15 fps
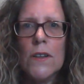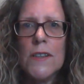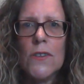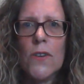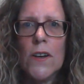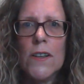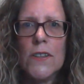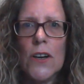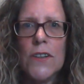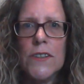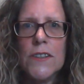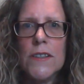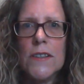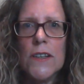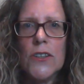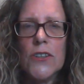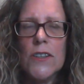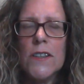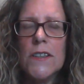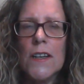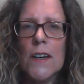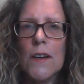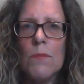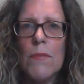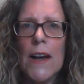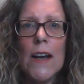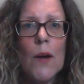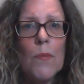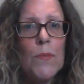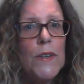he's got his own decisions, he can
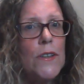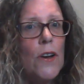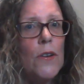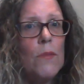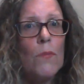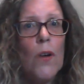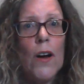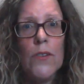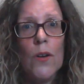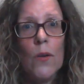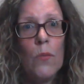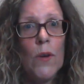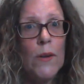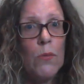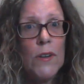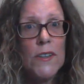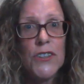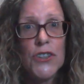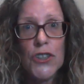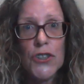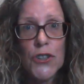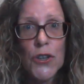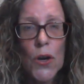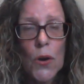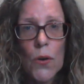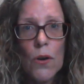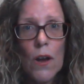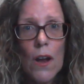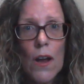make up his own mind on what he wants to do,